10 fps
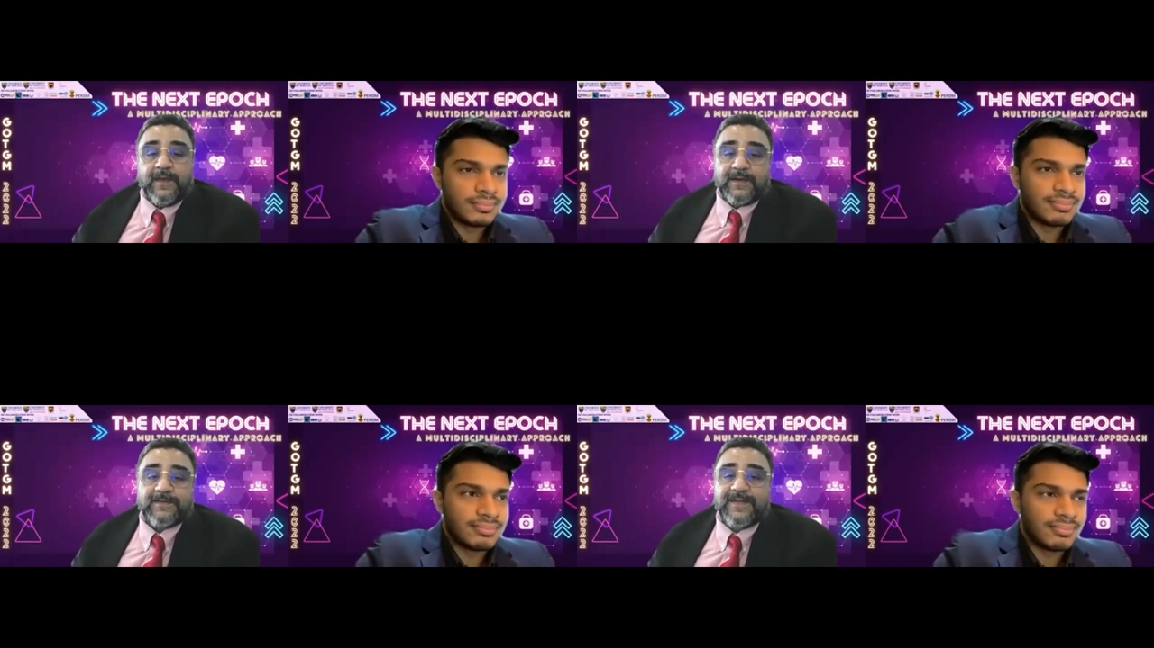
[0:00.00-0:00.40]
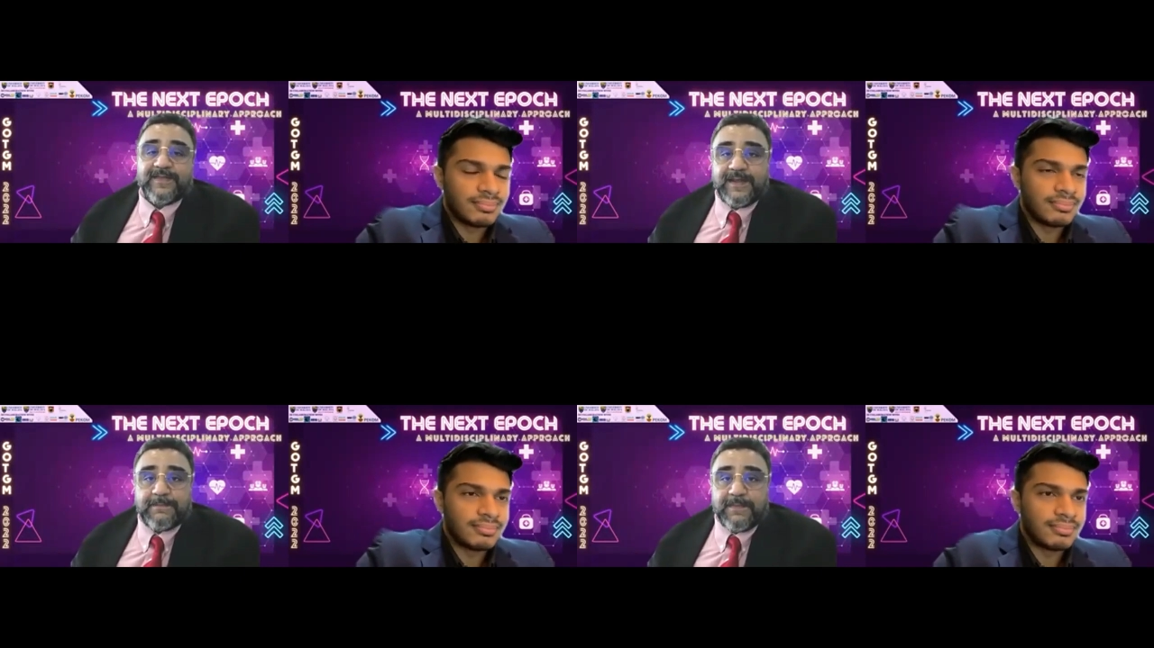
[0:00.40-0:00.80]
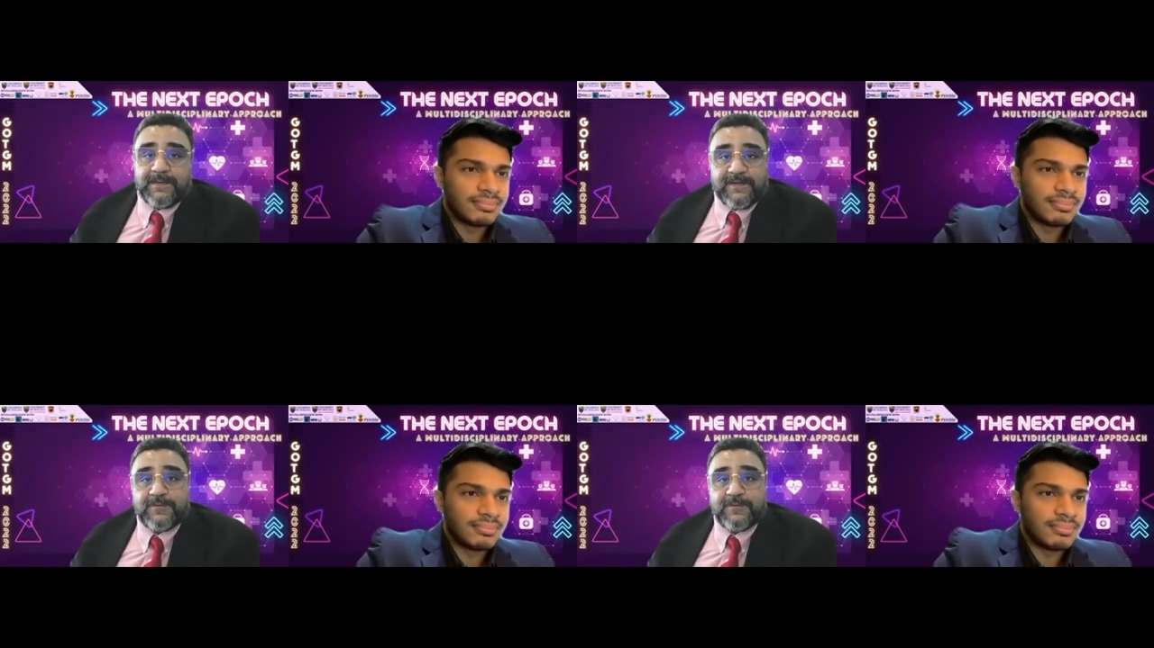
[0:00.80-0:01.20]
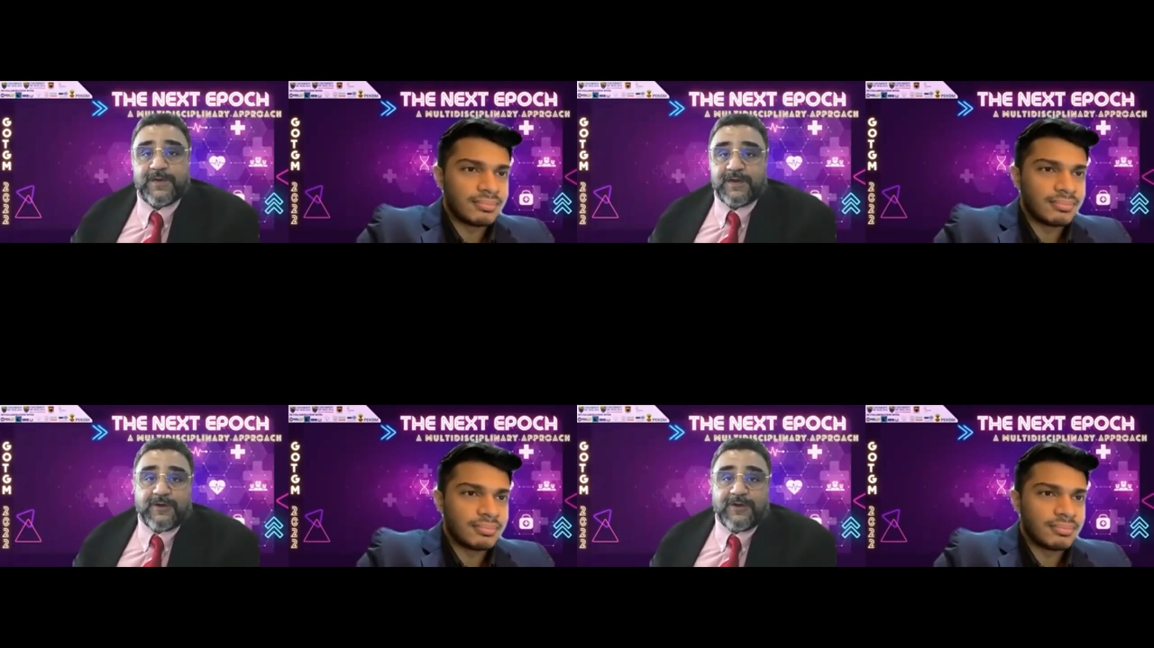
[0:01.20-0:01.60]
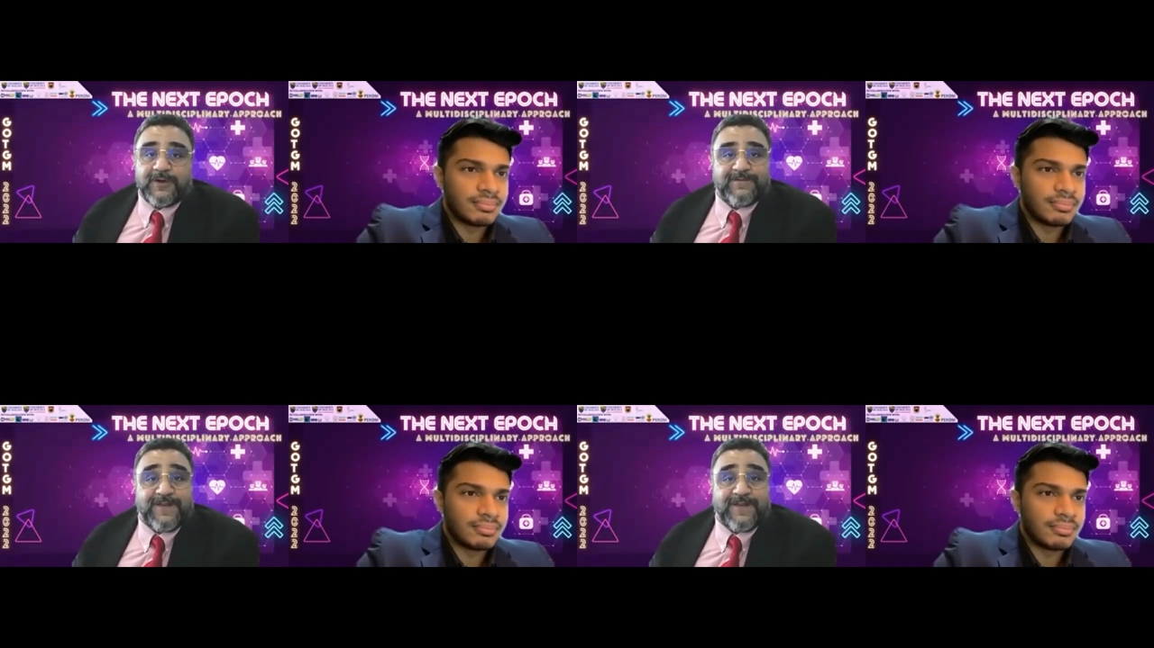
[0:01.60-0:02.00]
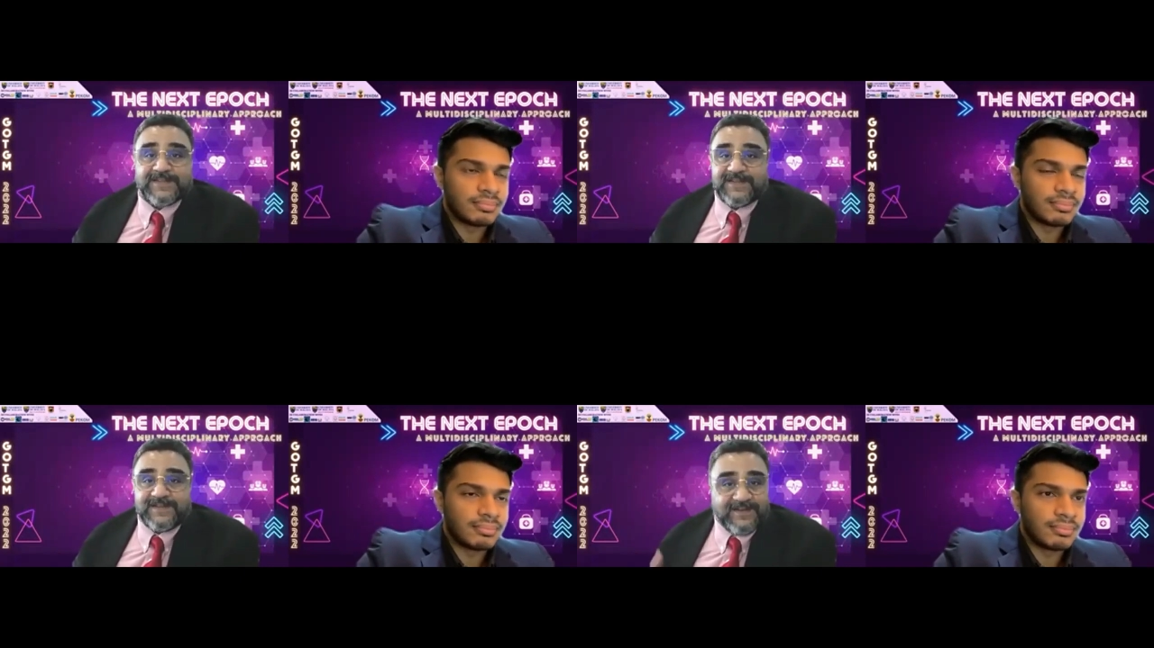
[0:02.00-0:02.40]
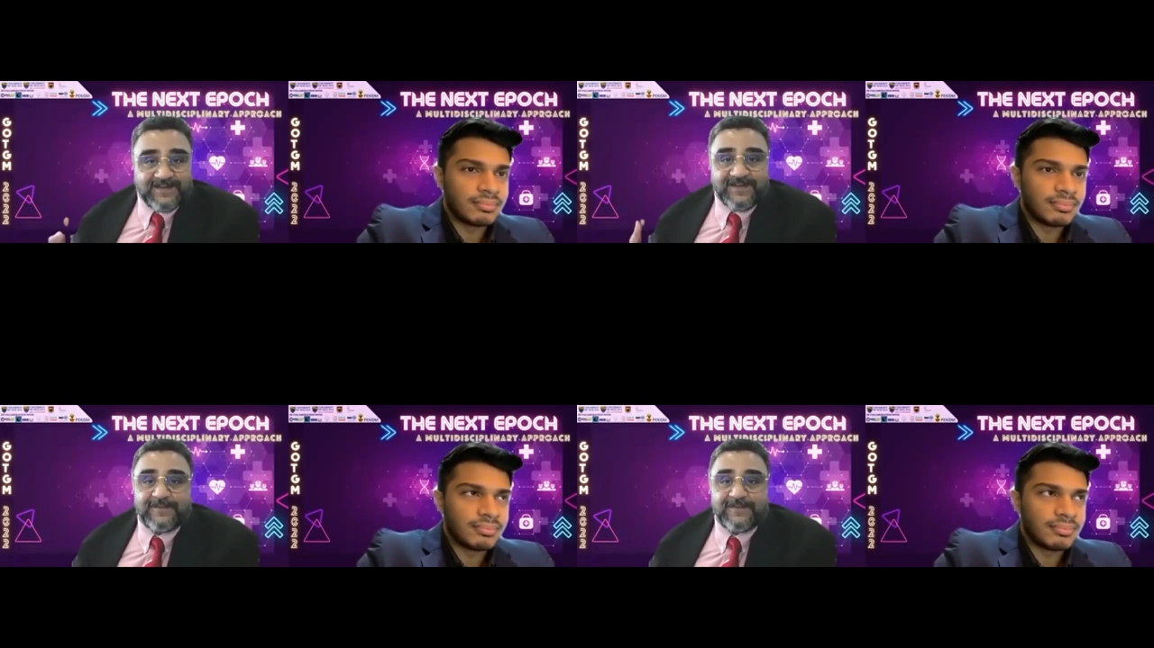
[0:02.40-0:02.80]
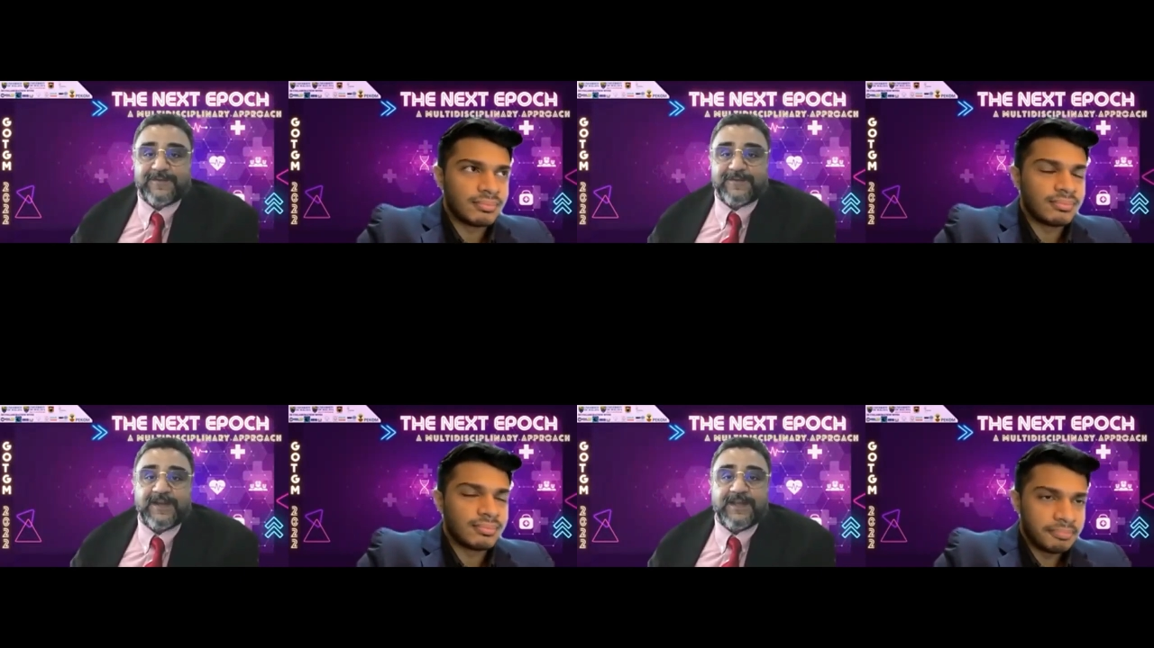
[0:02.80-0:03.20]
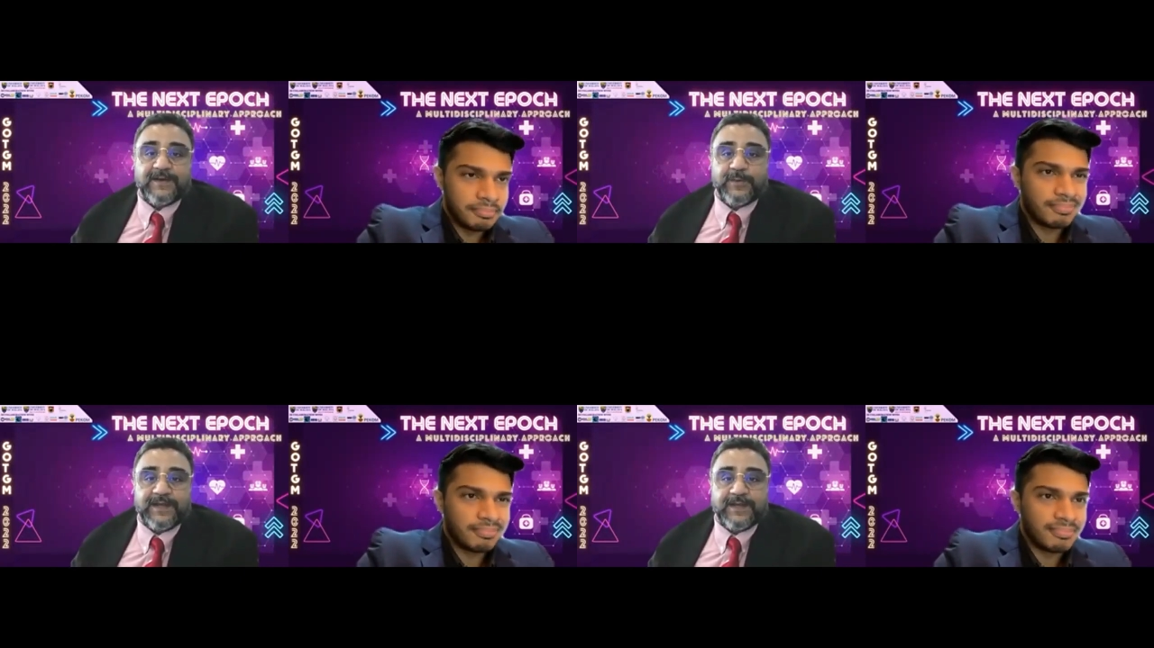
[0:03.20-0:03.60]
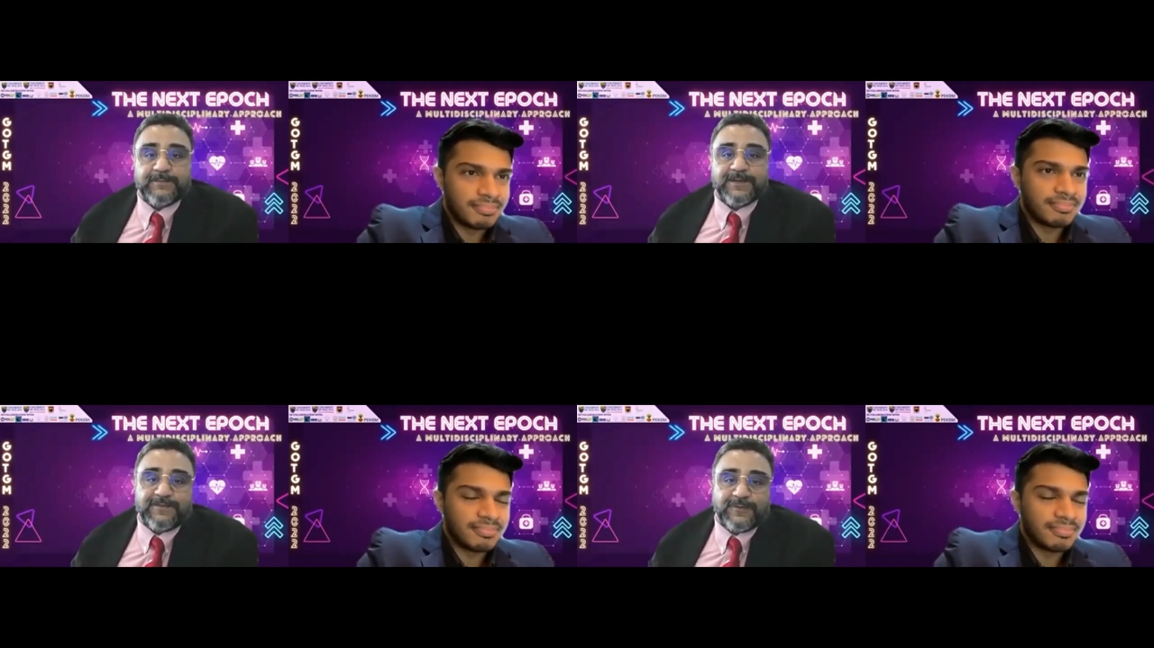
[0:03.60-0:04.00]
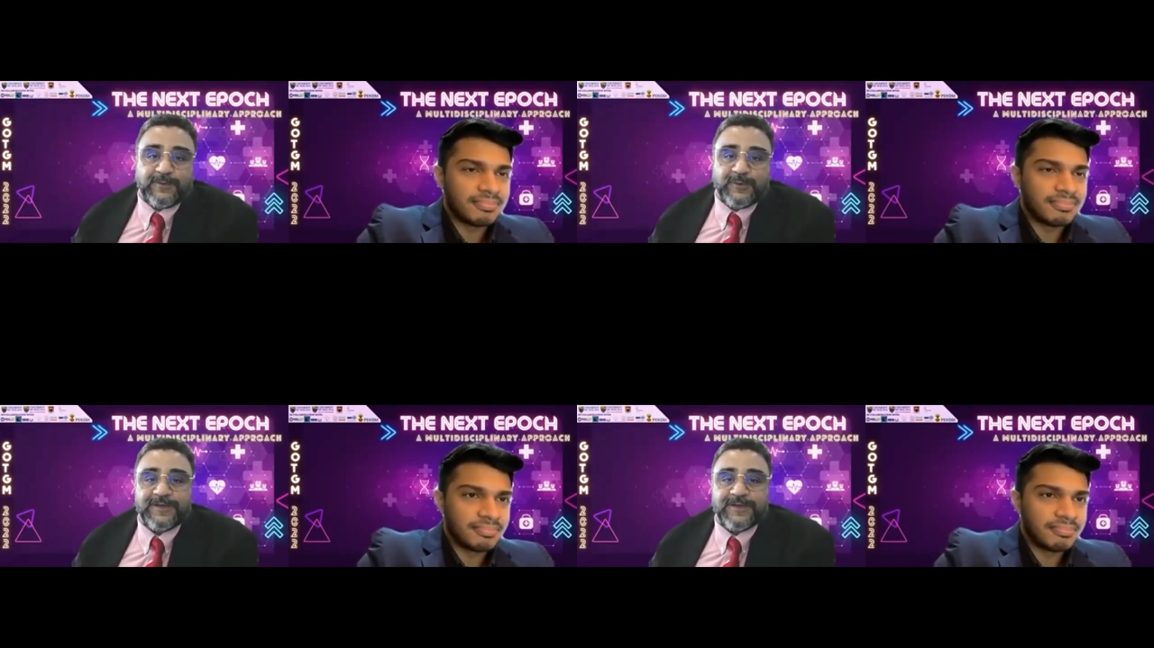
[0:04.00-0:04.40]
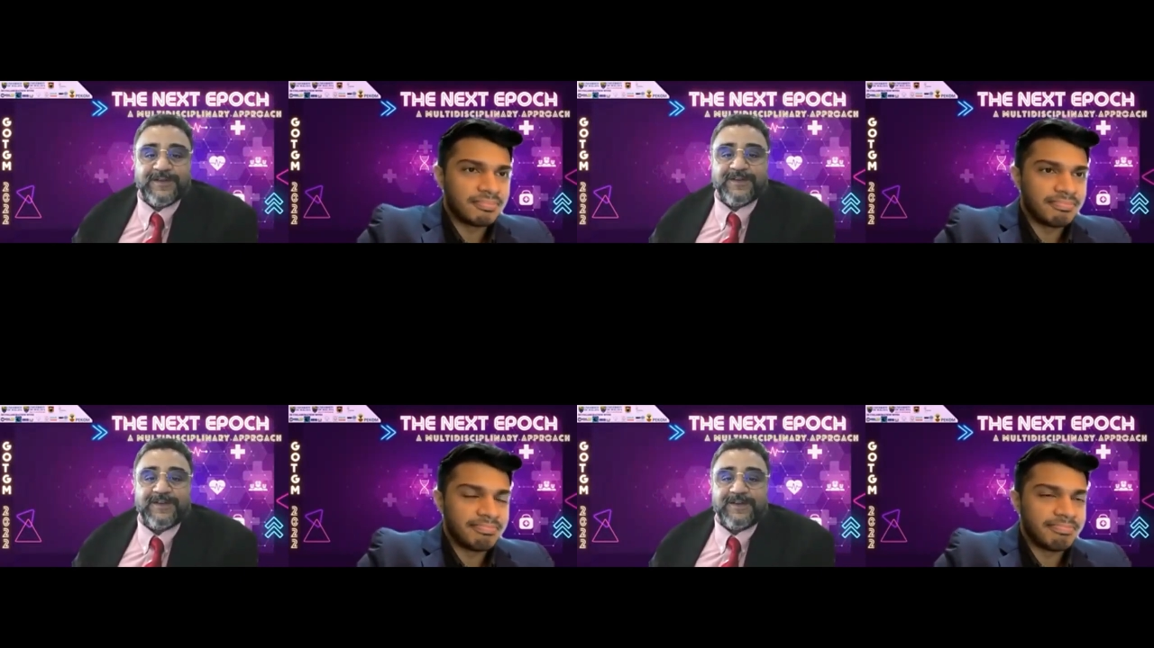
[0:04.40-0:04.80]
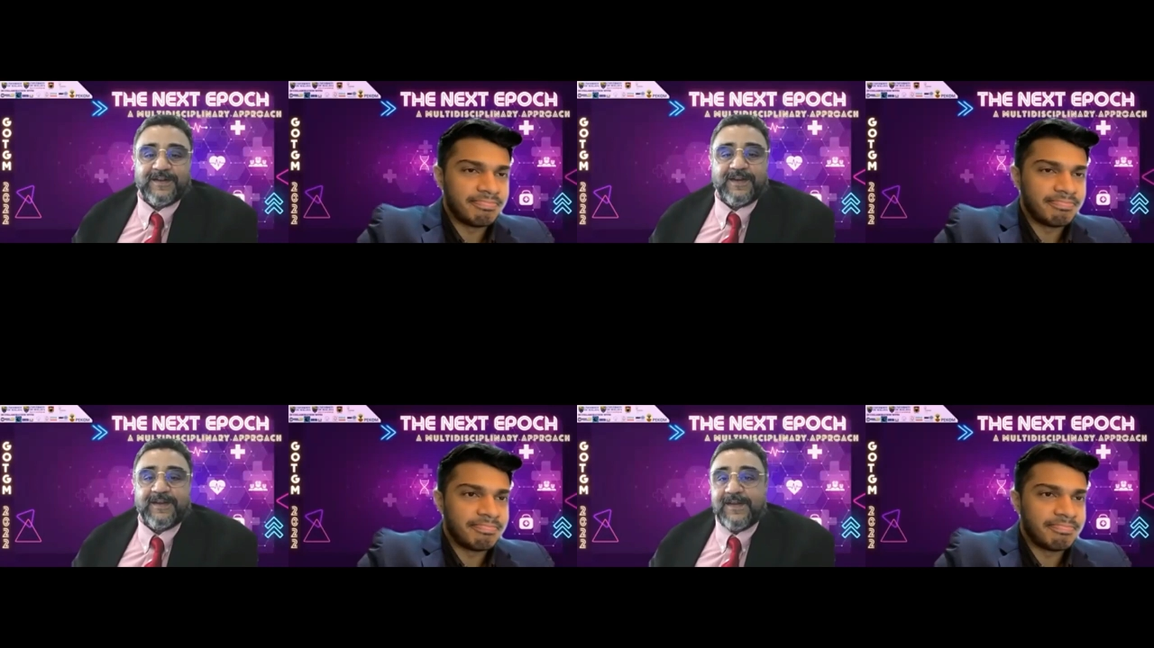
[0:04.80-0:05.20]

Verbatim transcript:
Speaker 1: Uh, rather than mamak food, I would call it fast and freely available food, right?